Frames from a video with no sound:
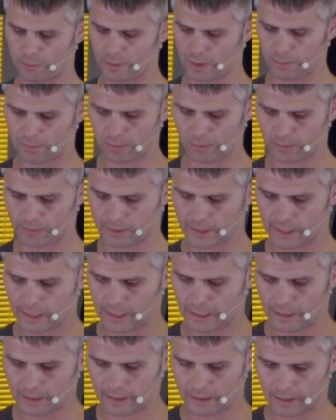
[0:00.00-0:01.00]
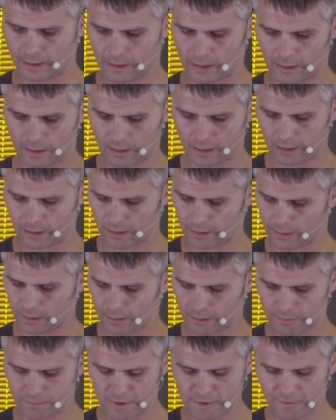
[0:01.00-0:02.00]
people.
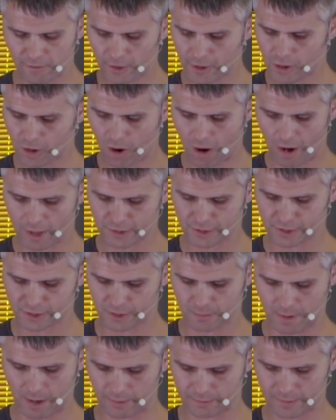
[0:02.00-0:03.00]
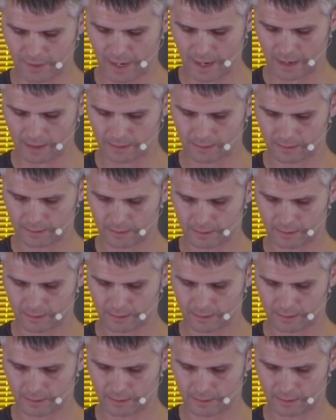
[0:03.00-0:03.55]
Be very cautious about that.